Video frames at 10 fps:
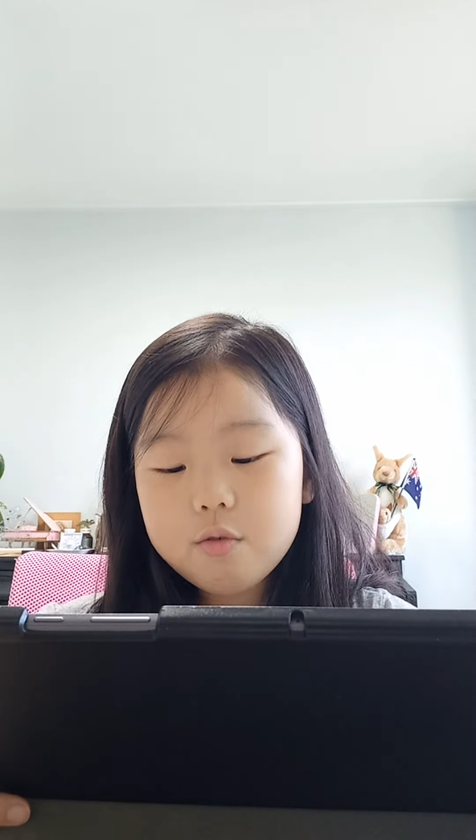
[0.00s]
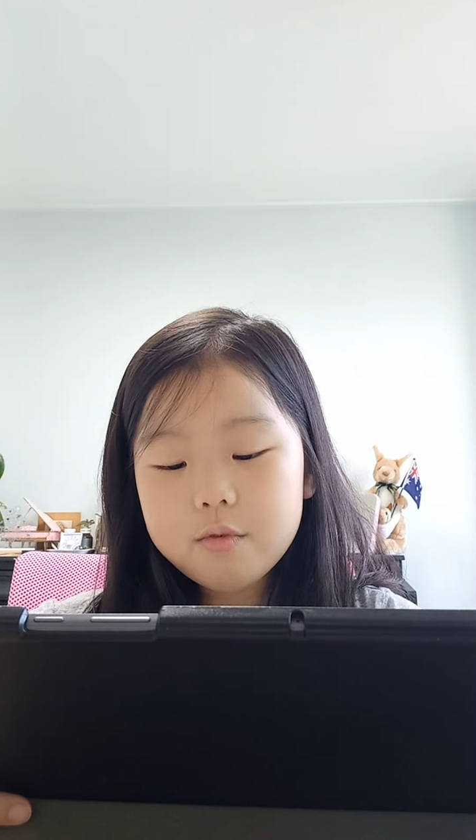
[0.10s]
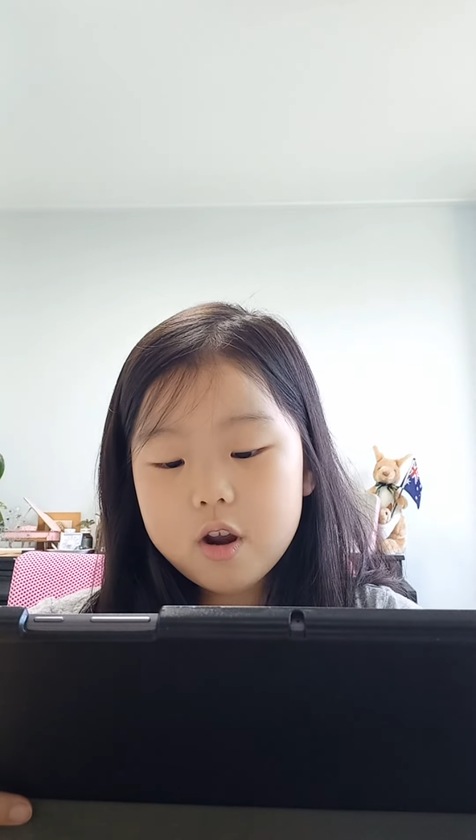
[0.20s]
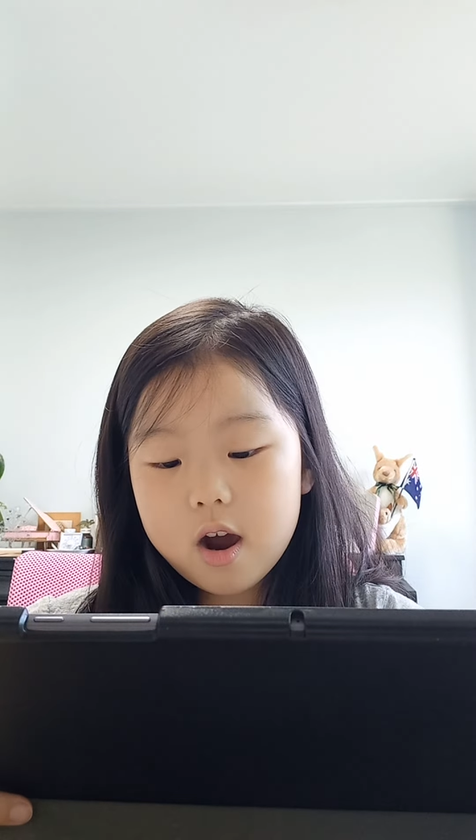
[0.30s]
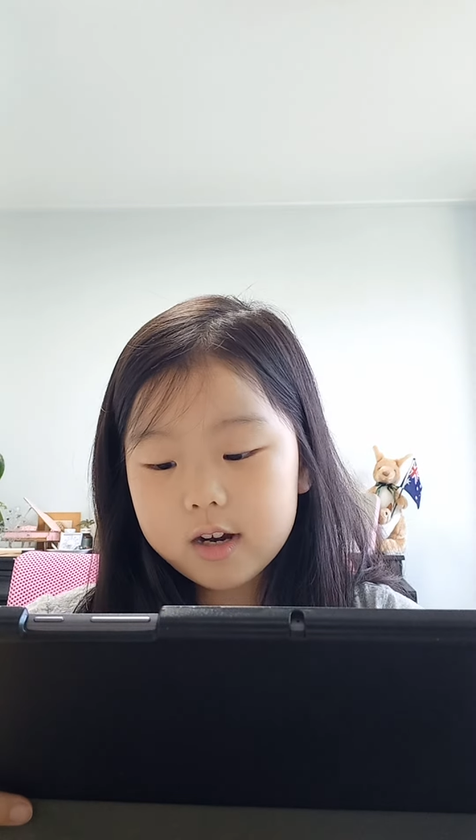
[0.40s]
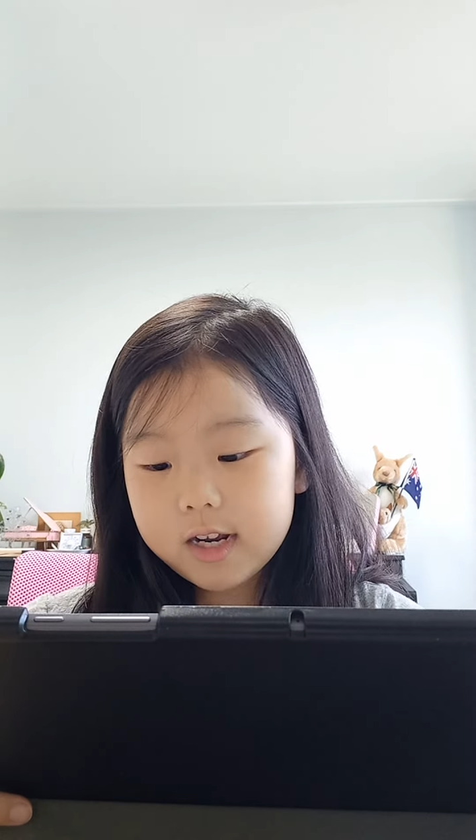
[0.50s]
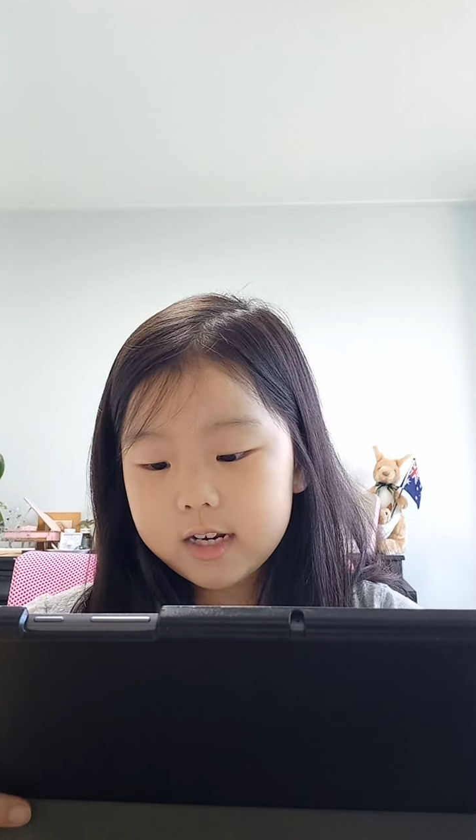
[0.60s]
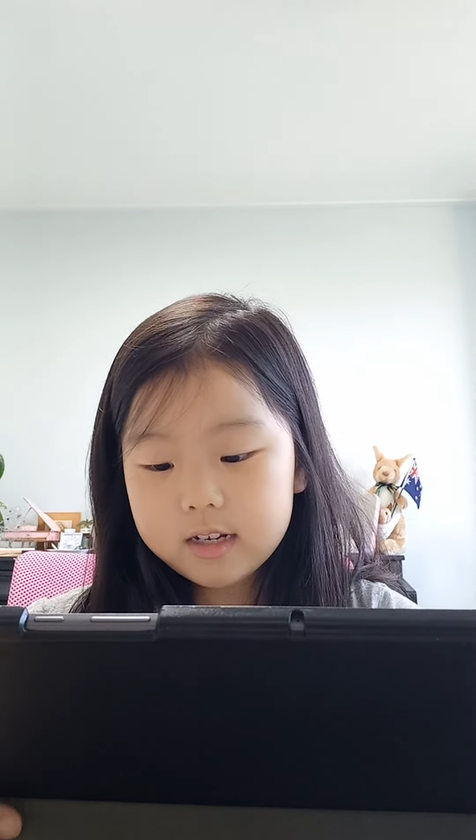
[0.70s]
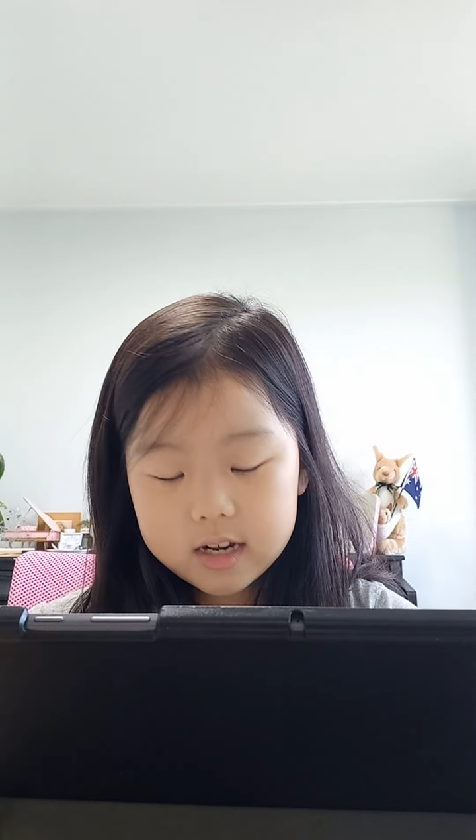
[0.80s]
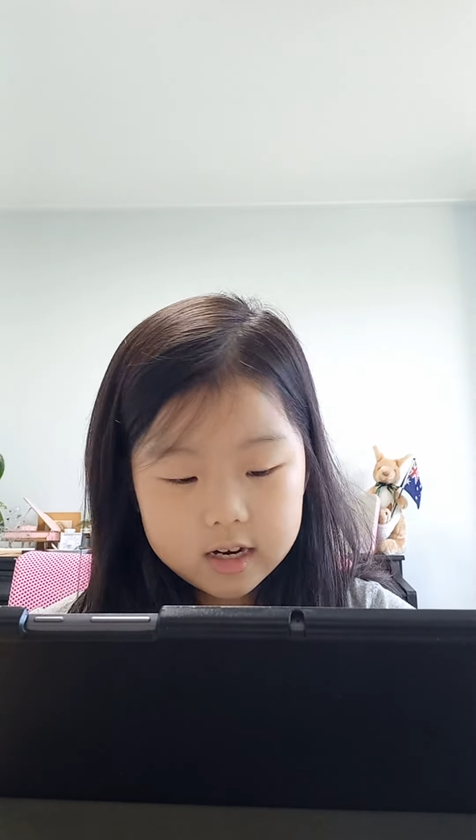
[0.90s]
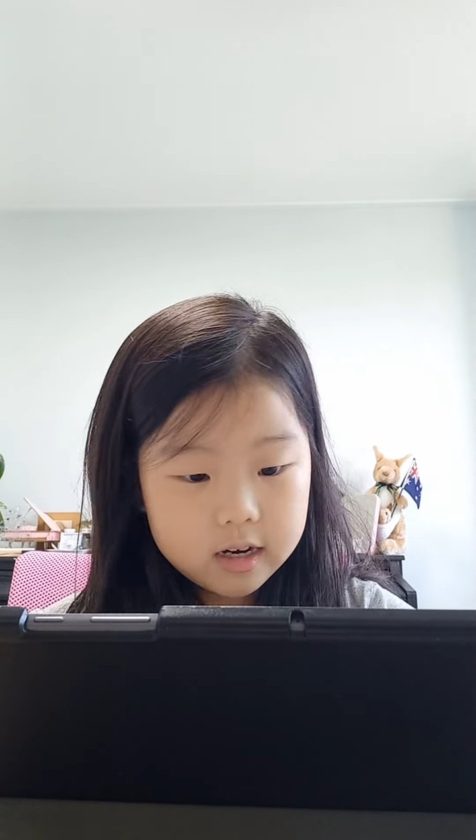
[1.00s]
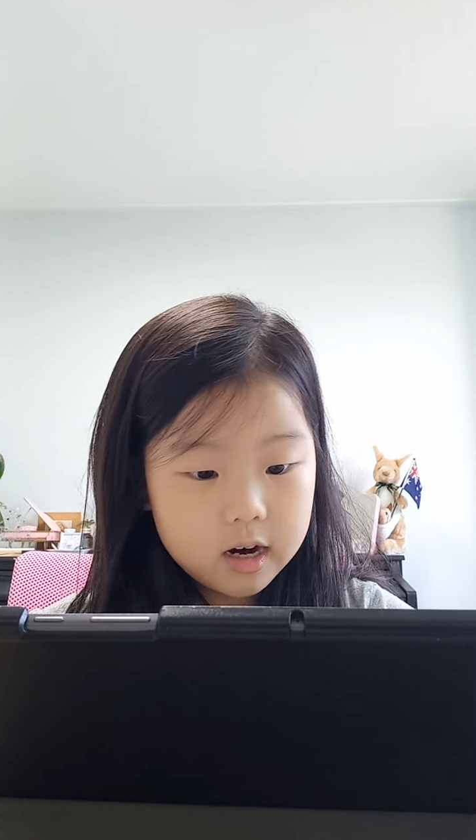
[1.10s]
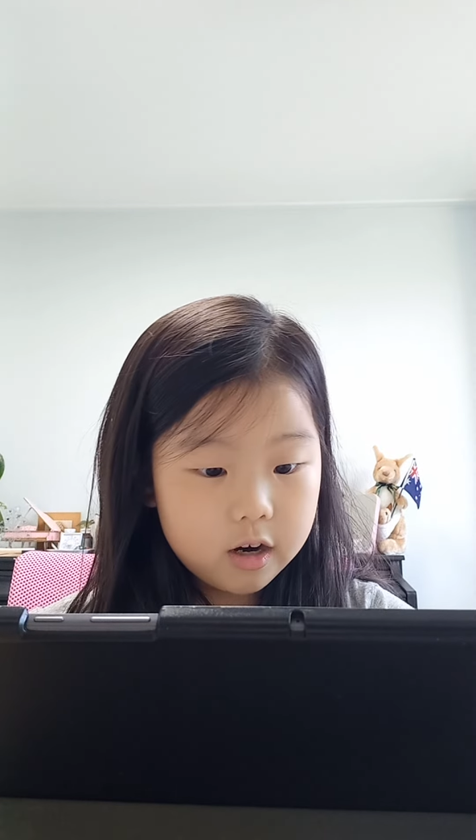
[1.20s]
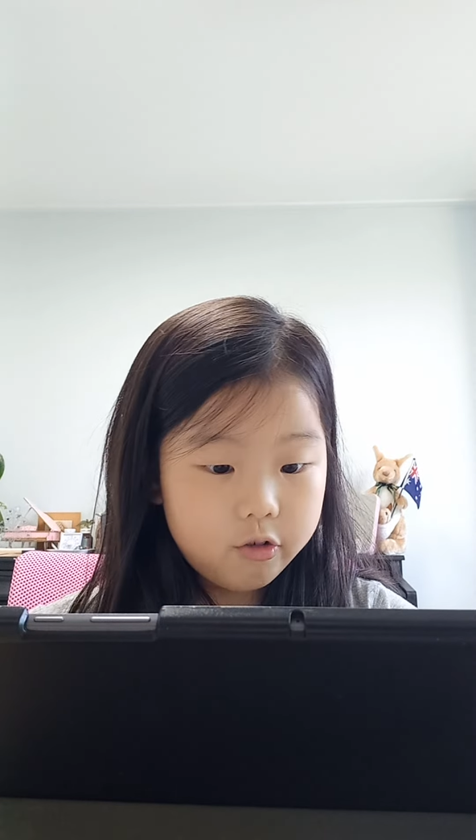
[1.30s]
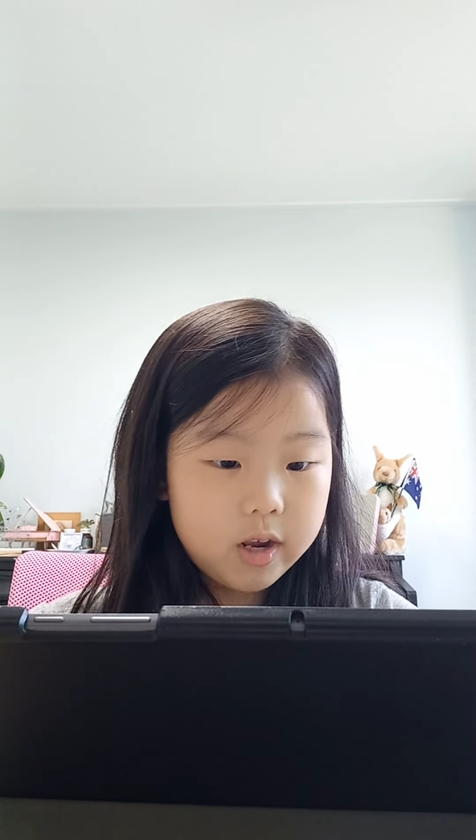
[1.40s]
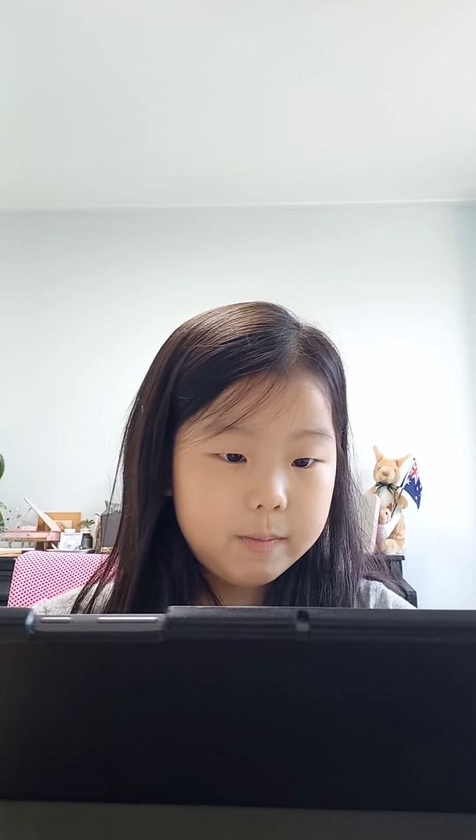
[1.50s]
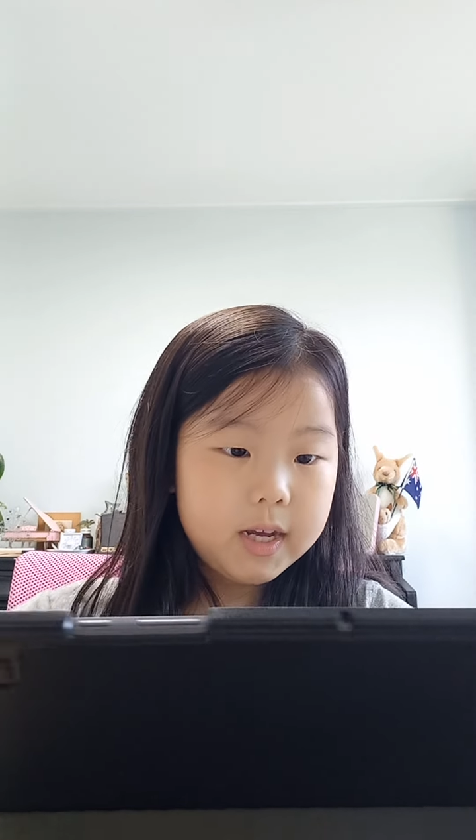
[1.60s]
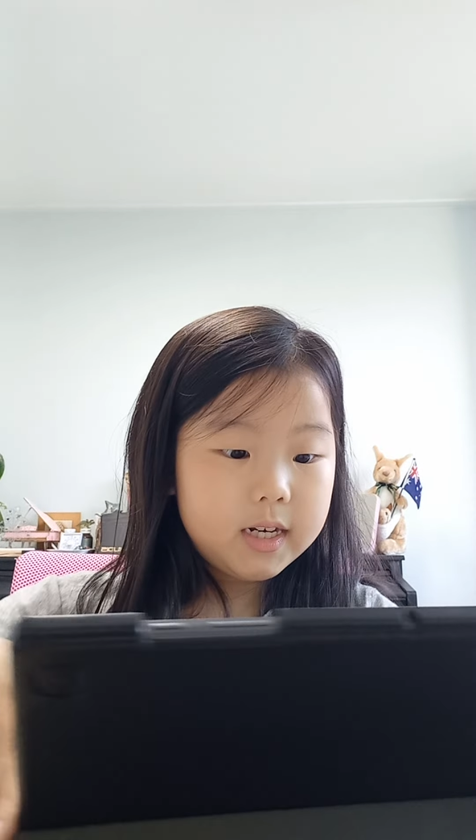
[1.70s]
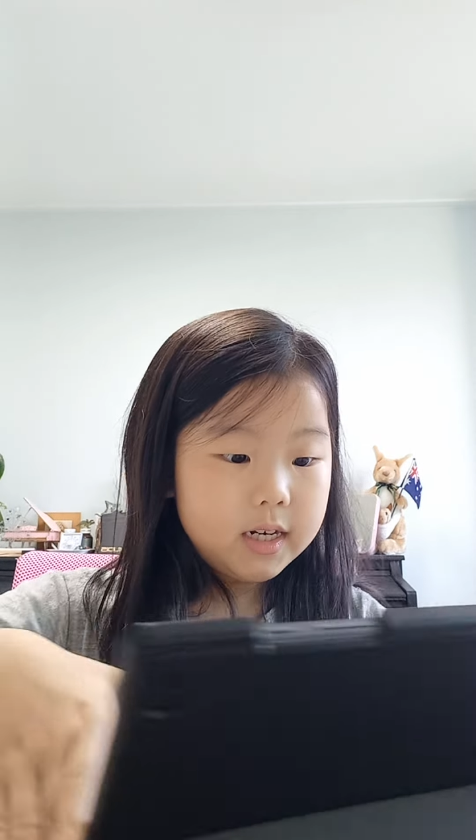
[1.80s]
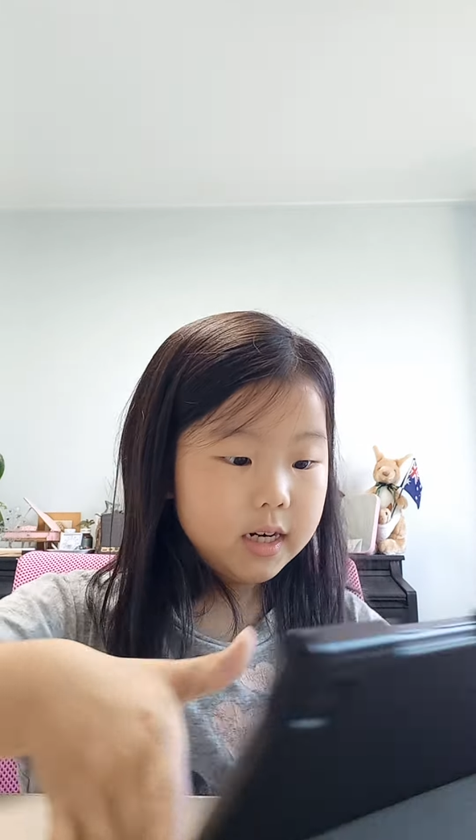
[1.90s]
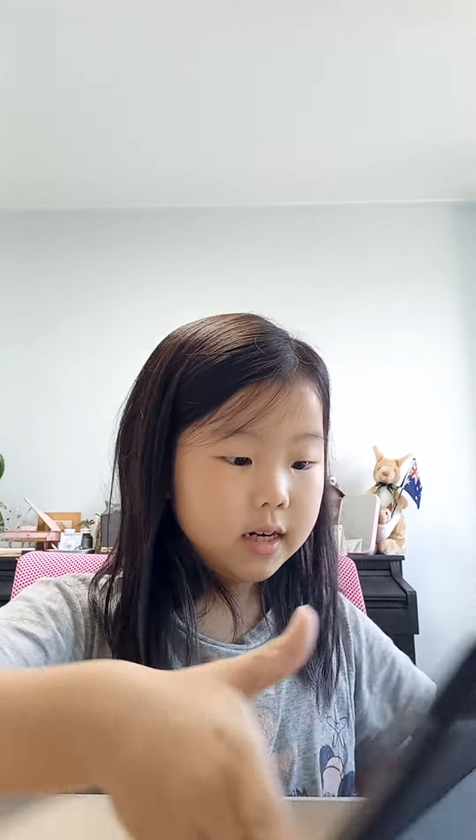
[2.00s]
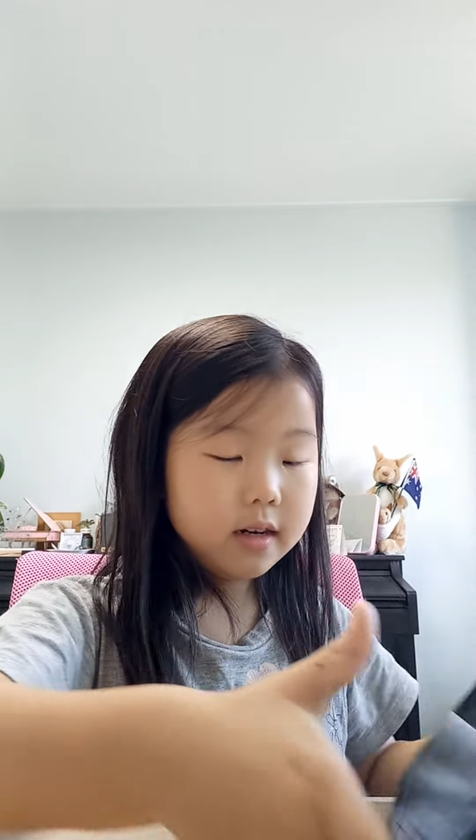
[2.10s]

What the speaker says: nodded in agreement.